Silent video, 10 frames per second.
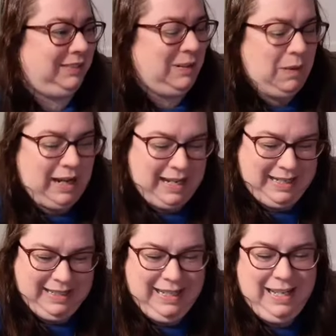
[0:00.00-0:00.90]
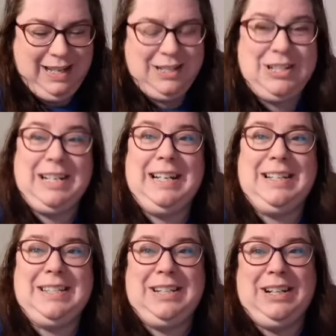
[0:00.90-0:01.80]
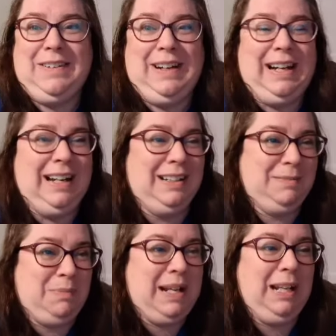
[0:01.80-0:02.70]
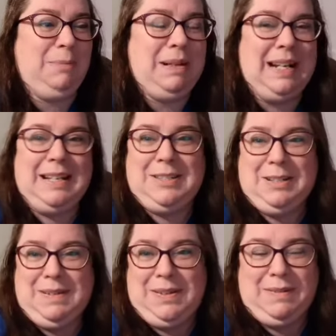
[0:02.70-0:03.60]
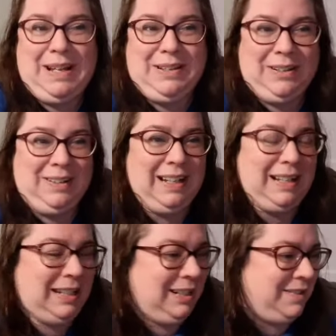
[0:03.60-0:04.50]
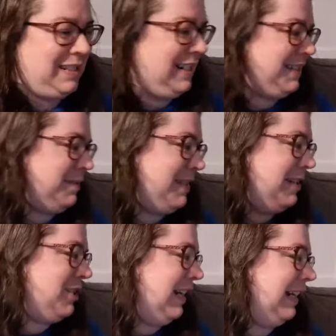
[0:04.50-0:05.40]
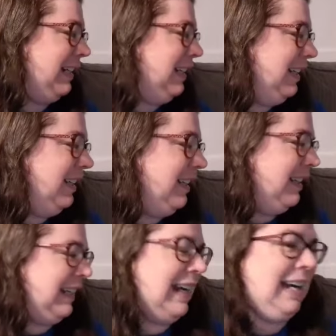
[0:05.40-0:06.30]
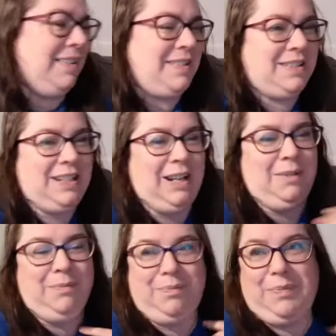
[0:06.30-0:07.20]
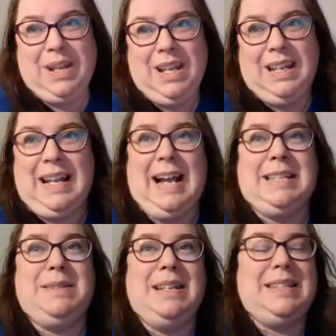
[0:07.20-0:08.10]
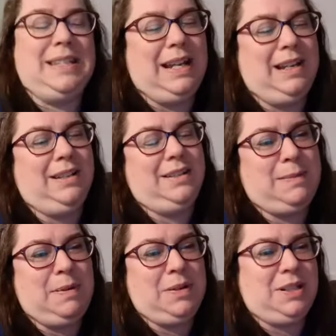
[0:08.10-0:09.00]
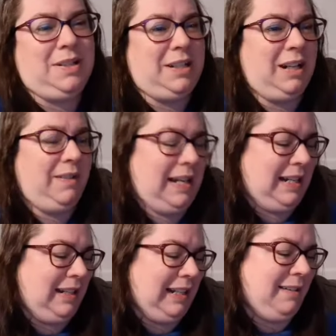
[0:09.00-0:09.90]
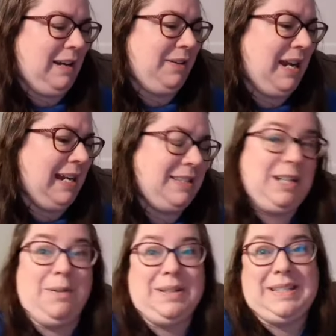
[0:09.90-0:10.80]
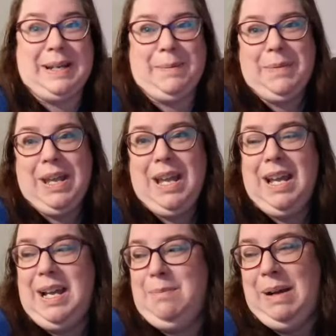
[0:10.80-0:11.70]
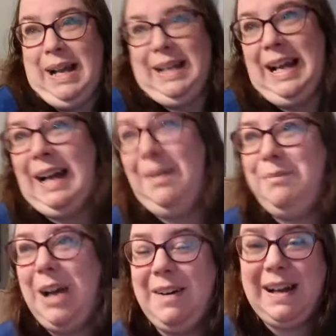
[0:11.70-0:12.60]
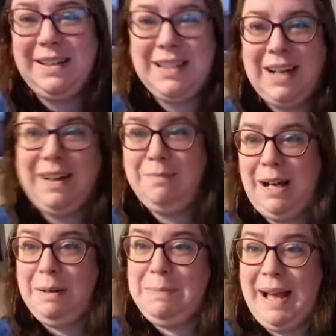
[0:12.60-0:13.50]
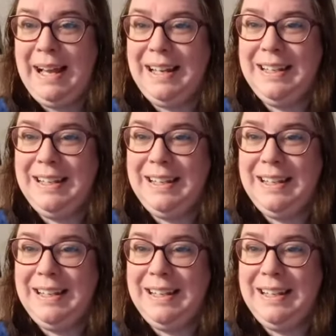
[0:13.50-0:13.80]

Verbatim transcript: what she needs to uh, be a little bit nicer with the weather. Like you know, send us some sunshine. Yeah, so yeah, it's, it's uh, supposed to start raining like around nine, so we'll see. But yeah, all right, so I'll be back.